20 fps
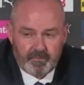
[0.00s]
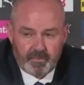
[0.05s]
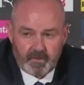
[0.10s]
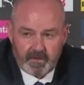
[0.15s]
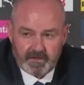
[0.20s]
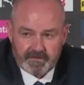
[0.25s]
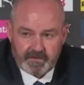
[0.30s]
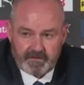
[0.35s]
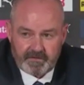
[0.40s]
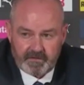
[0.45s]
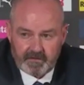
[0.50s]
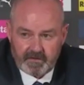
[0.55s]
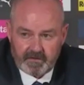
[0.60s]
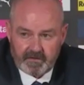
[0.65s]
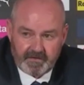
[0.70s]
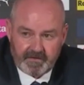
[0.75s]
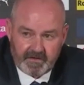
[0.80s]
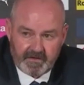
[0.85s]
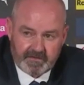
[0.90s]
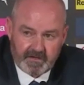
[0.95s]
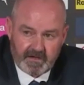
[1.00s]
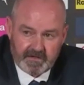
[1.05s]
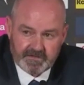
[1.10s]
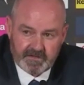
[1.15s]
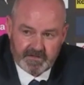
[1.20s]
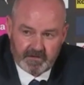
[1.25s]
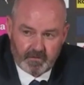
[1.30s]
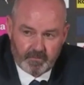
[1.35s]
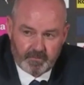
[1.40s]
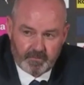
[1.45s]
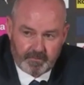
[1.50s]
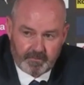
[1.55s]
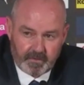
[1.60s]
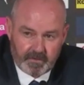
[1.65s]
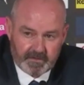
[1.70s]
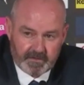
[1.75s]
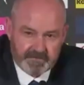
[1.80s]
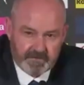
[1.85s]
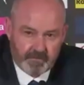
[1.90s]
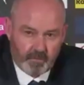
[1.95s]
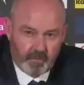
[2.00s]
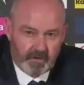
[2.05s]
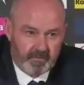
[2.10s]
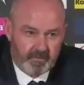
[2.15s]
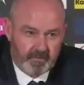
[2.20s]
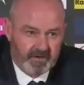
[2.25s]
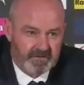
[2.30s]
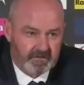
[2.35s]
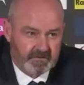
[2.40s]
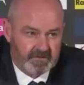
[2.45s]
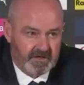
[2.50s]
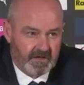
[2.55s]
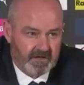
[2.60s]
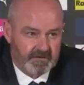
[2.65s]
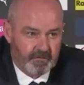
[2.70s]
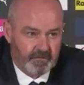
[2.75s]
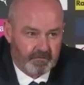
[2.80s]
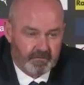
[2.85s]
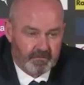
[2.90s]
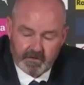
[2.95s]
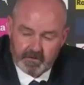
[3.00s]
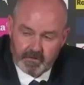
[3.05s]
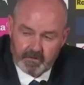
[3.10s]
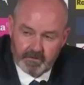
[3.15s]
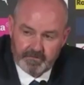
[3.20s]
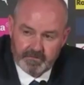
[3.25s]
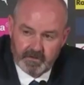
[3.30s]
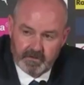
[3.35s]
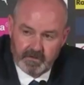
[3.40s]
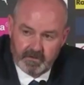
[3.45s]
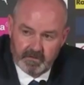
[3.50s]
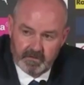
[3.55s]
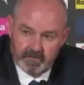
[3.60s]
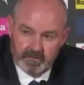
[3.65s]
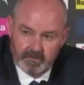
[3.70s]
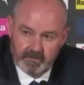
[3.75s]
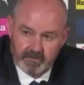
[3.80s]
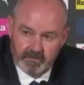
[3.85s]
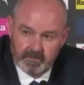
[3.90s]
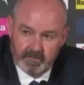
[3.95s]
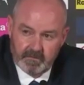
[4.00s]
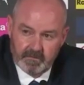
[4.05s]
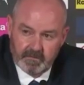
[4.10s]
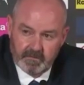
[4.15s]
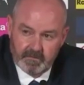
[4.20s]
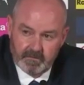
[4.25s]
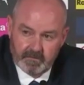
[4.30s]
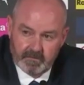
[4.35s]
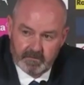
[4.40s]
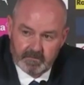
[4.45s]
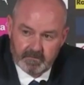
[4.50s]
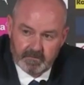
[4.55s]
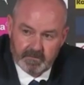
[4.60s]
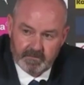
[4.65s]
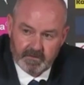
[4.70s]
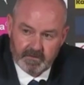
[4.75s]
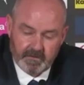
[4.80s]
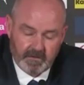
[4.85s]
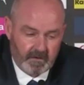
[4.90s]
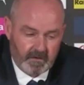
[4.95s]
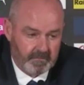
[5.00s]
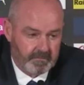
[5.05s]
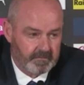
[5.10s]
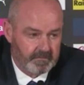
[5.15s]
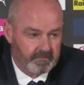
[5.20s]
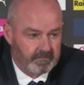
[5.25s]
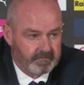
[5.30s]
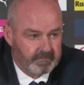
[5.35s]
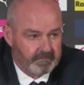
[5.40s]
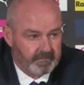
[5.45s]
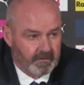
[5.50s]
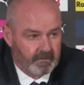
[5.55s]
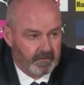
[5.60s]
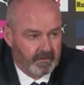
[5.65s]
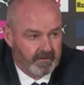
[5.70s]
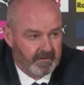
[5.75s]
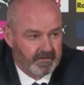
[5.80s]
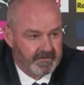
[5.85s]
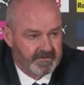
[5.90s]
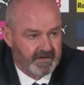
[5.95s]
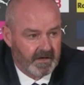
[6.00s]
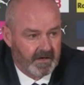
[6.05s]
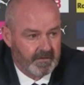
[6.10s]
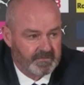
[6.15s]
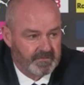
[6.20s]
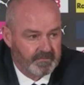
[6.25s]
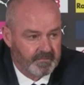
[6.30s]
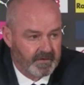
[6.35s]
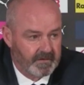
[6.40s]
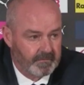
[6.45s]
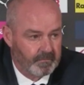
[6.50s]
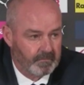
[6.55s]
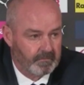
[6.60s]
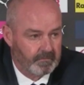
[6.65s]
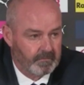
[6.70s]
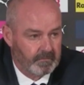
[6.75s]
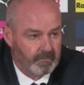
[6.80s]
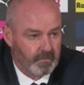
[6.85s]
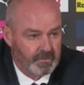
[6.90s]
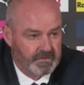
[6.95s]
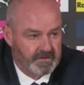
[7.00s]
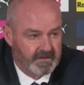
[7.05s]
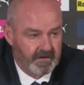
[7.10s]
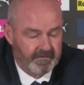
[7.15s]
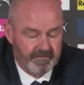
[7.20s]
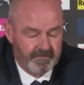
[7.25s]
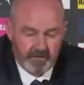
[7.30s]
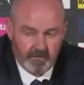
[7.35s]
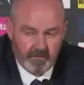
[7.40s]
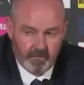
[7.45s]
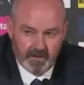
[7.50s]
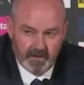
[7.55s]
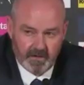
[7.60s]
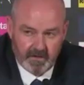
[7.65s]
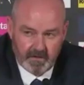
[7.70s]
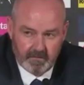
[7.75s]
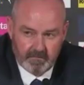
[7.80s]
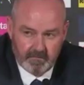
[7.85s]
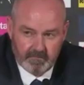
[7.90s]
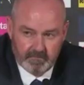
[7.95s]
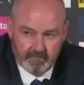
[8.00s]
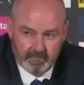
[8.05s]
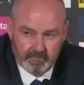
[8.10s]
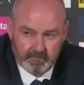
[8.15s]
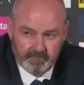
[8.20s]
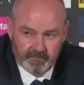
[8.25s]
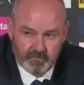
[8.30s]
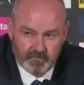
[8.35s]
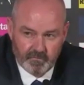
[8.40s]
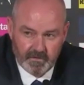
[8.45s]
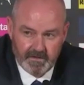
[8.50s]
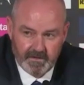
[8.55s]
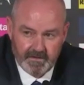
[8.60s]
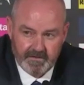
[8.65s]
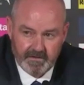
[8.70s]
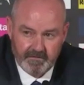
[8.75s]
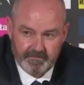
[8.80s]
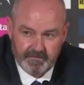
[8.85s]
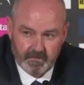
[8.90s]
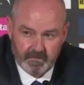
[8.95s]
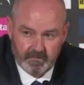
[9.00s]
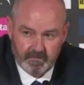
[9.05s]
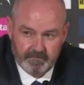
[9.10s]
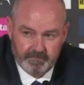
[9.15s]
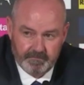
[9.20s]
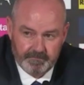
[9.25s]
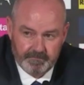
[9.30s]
players, I think they're a fantastic group of players. They want to be successful for their country. But one of these games has been a most difficult week. Really difficult.